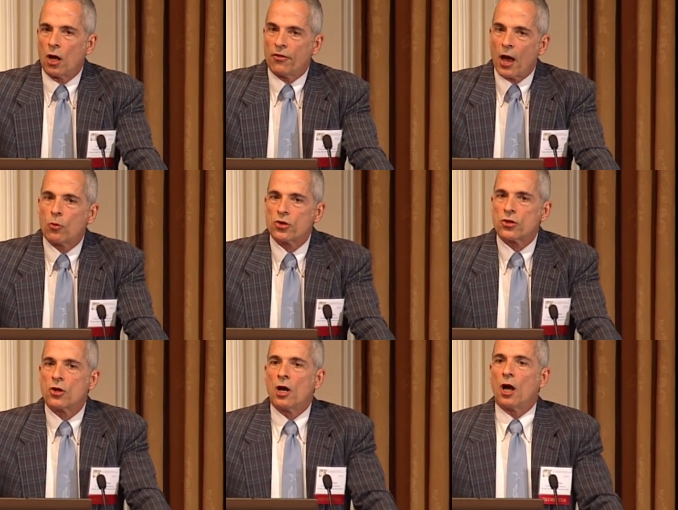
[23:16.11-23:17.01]
that
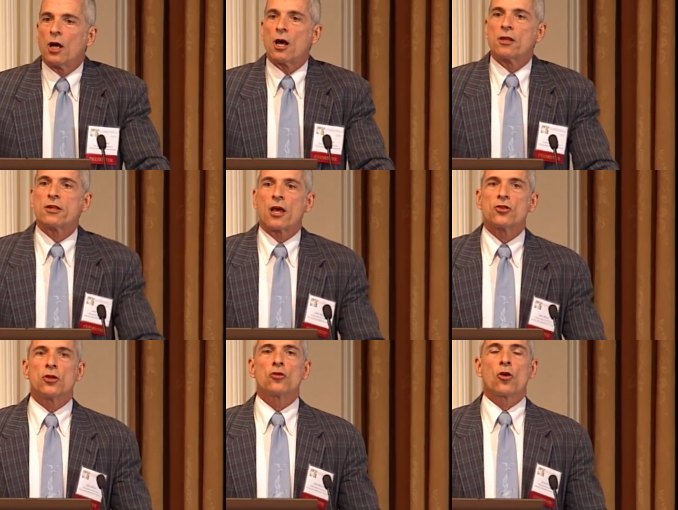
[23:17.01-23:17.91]
was
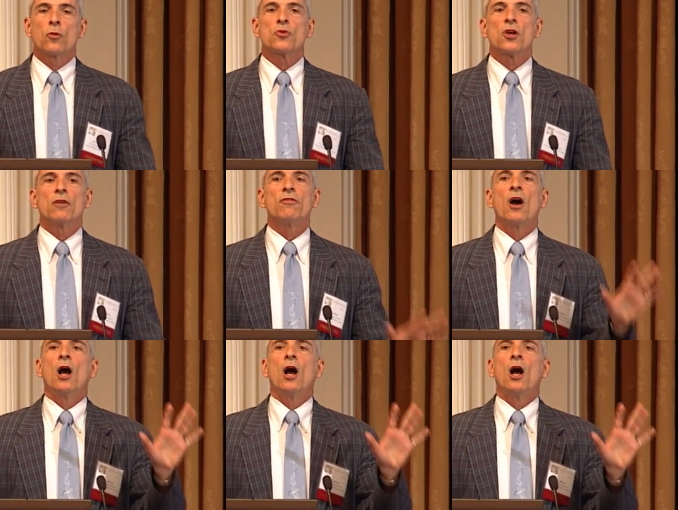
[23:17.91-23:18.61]
assessed in terms of